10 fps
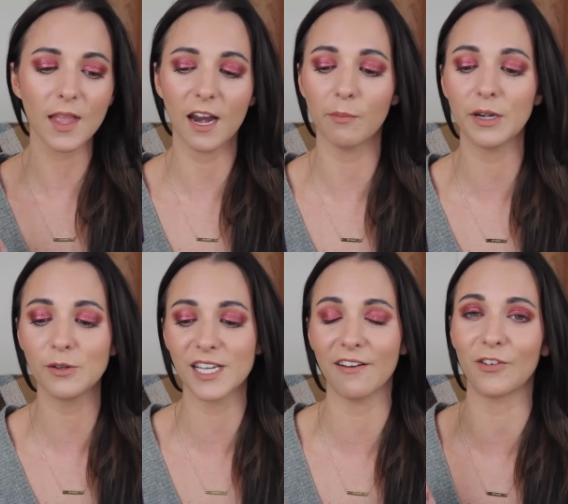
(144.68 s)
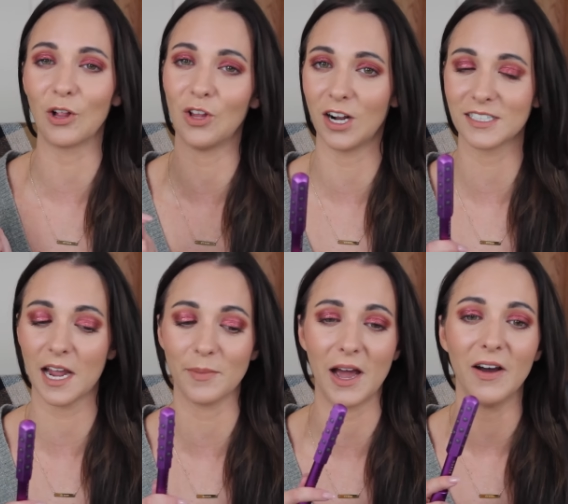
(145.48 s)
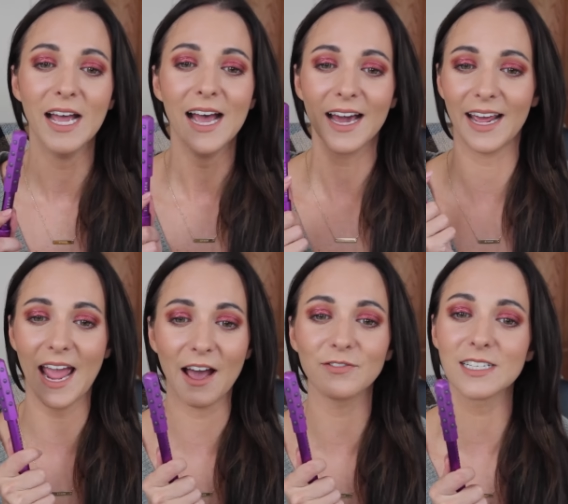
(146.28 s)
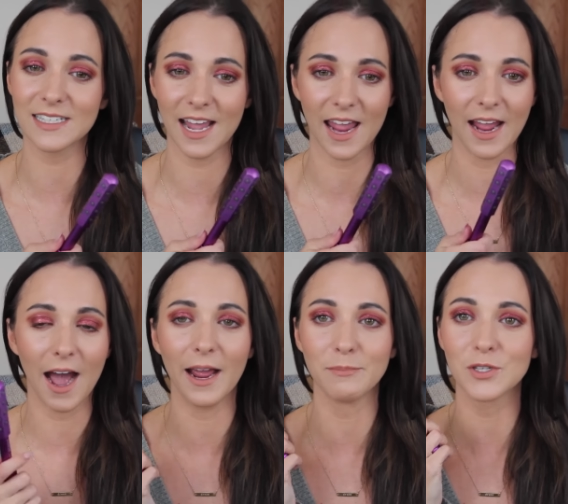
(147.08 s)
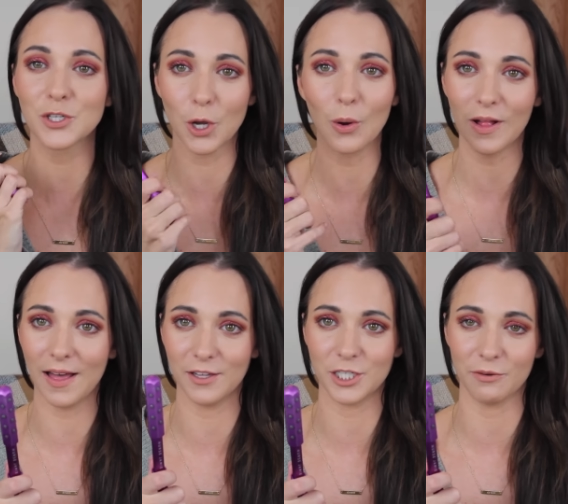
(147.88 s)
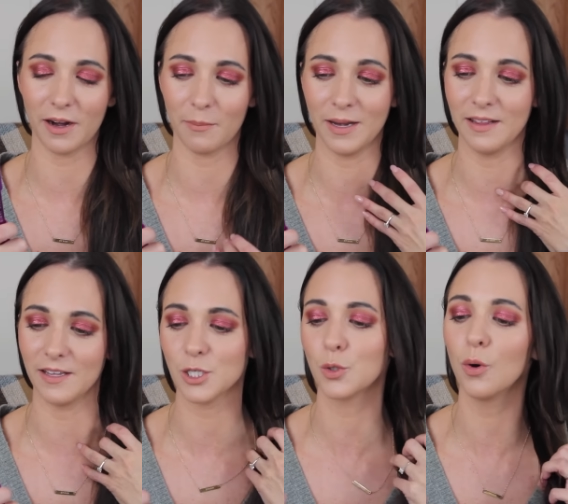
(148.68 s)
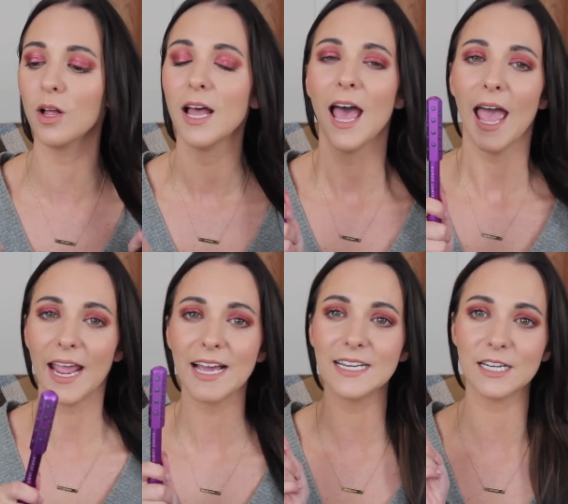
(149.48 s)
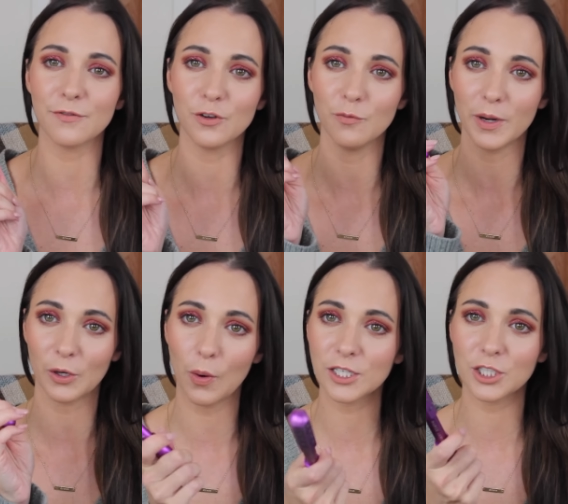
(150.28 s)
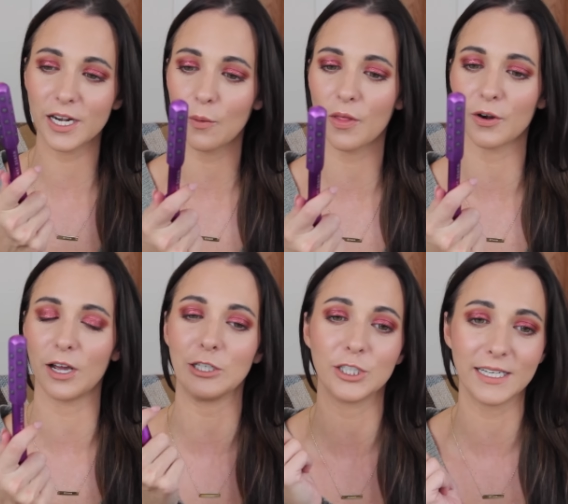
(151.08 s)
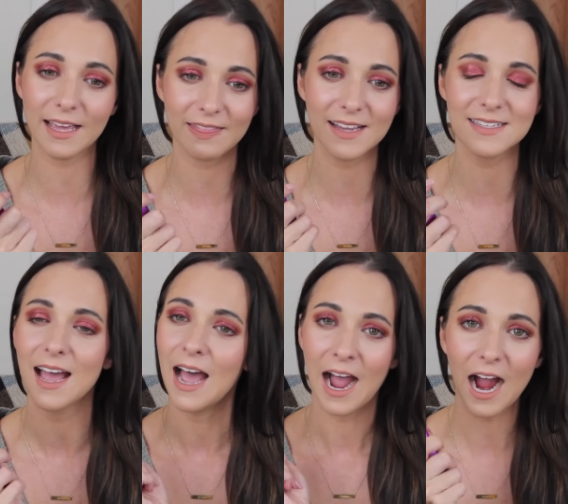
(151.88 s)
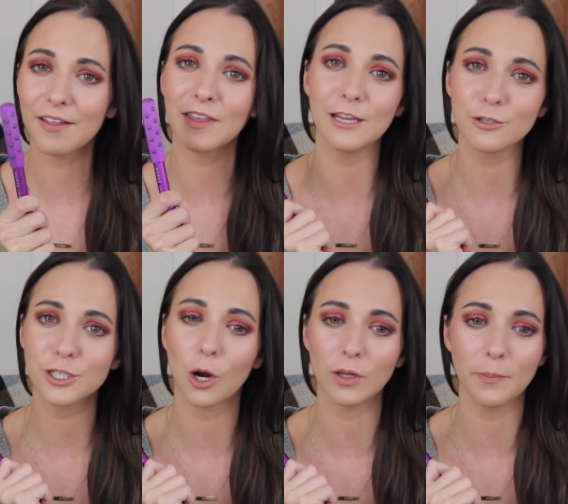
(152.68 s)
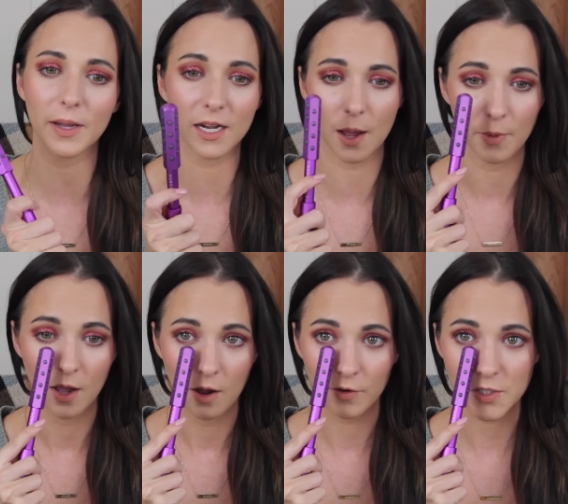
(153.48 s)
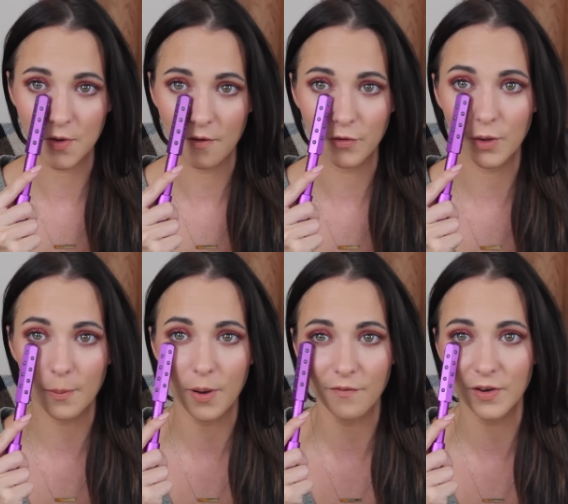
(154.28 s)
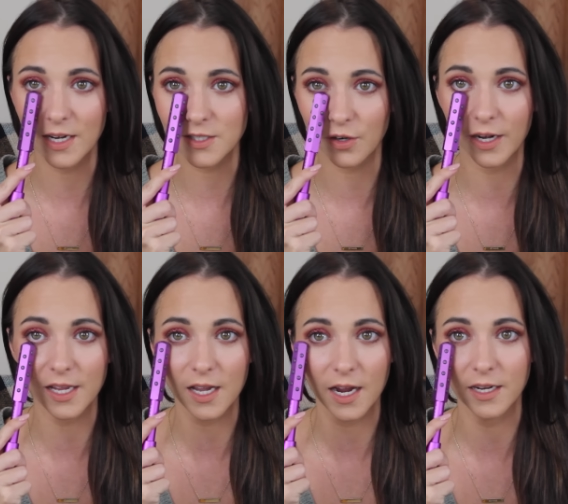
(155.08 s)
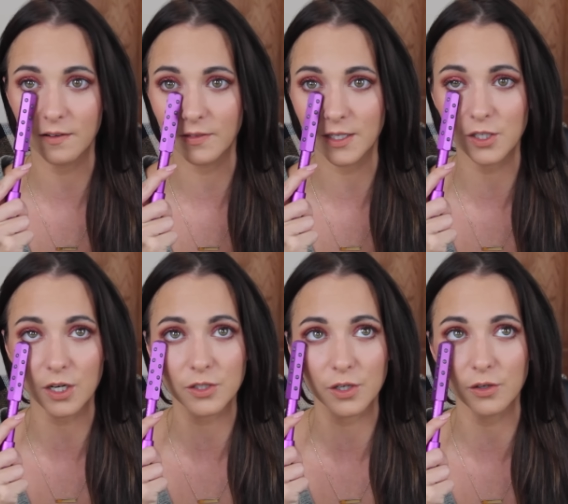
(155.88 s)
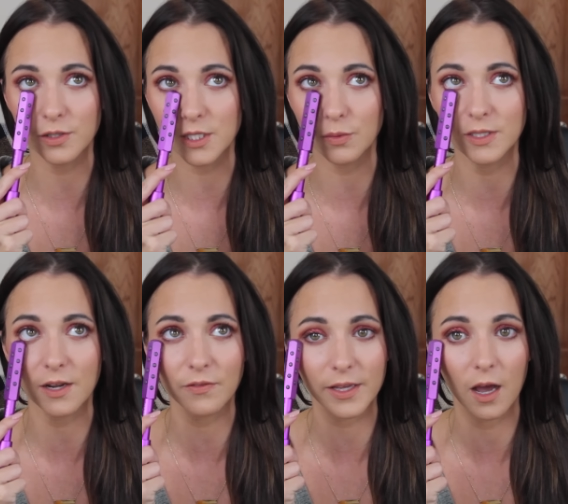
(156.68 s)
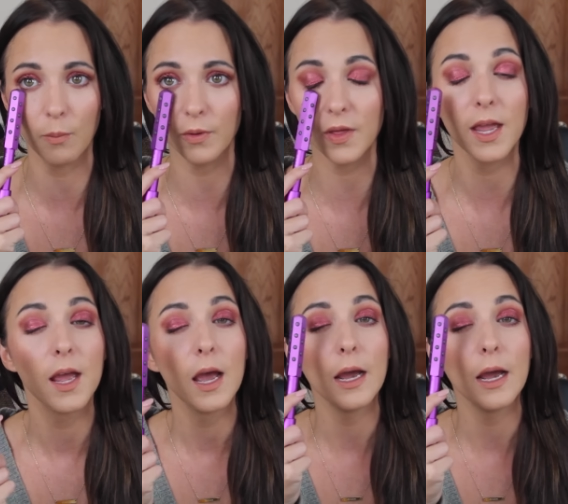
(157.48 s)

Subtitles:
And I've been using it for a long time now, and I have to say, I'm so glad that she recommended this tool. And if you've been questioning whether or not you should get this, I think you should totally pick it up. First of all, if you get puffiness or any kind of like dark circles, this will definitely help with it.